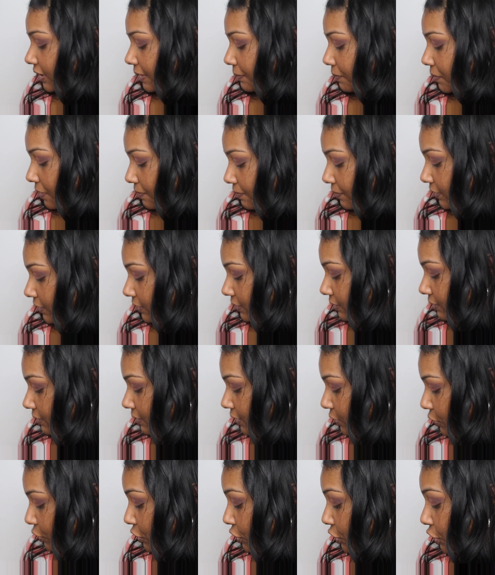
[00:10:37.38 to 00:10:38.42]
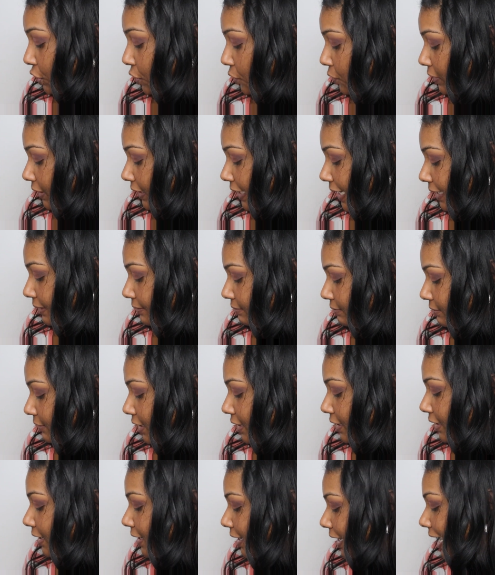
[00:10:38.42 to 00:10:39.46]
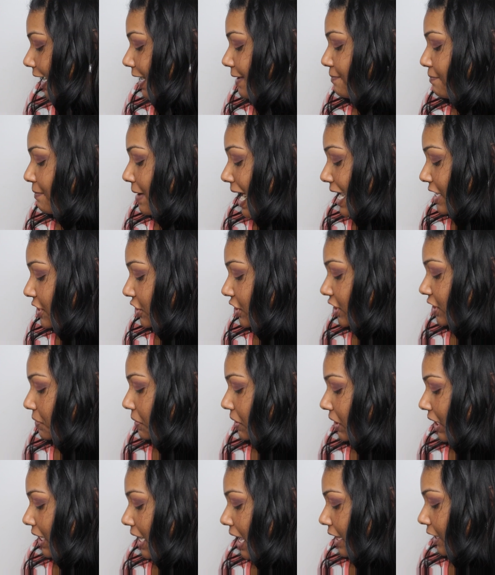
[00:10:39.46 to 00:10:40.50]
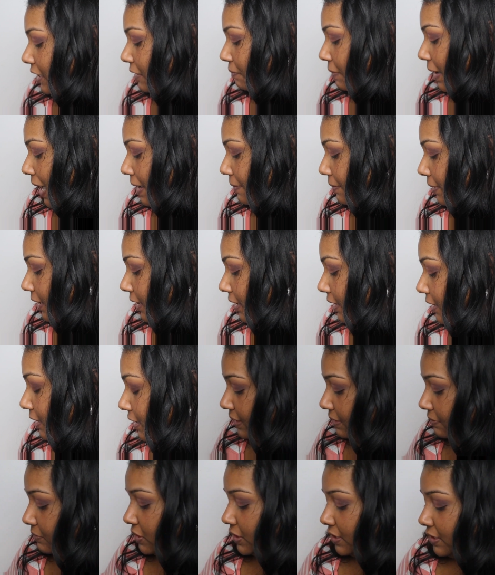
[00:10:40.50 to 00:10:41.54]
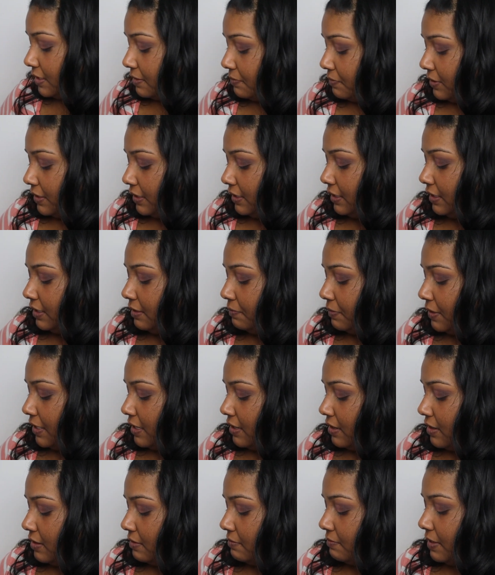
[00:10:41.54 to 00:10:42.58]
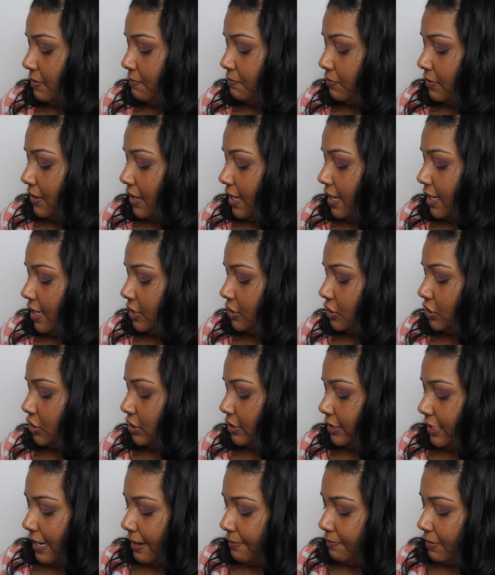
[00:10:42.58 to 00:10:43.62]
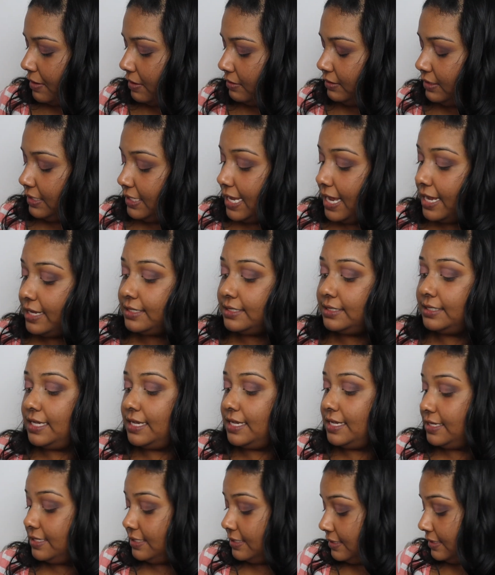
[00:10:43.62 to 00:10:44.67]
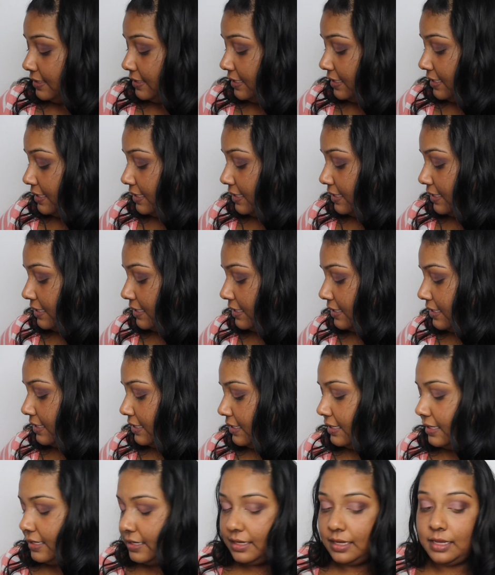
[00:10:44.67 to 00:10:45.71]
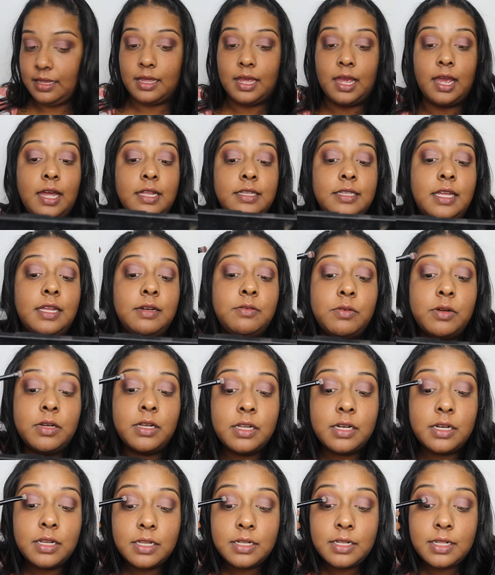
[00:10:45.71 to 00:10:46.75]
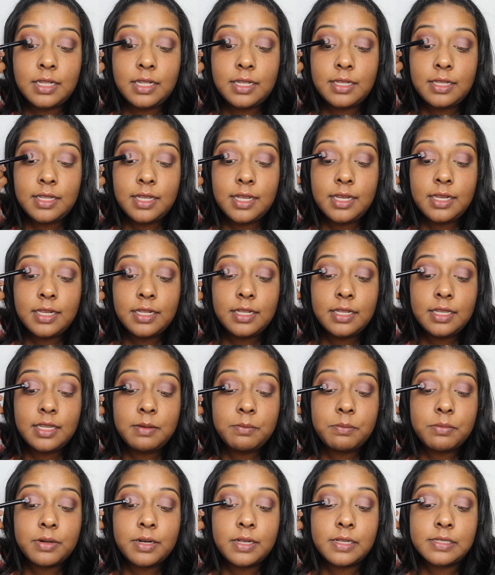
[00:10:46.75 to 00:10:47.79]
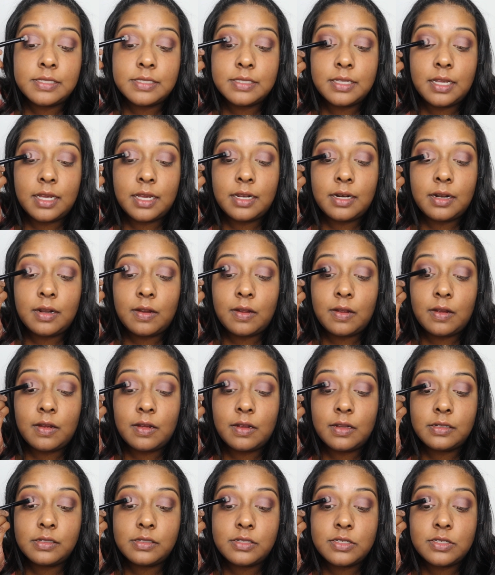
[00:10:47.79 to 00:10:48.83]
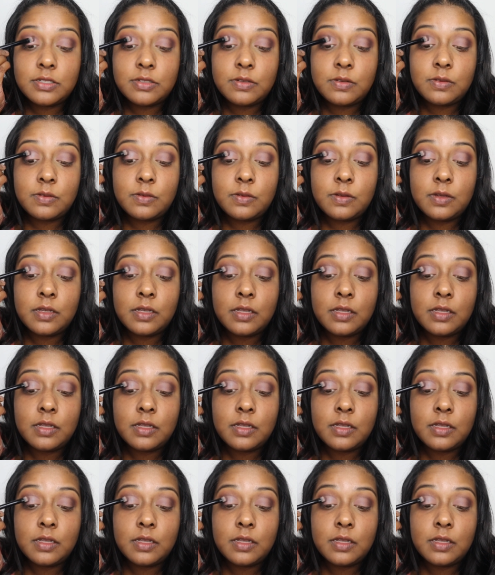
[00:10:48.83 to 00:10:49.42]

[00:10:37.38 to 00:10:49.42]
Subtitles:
purple. Let's just go with that. It matches with the color Bybel. I'm just gonna put a little bit on my brush, tap out the excess, and then we're gonna lightly press that onto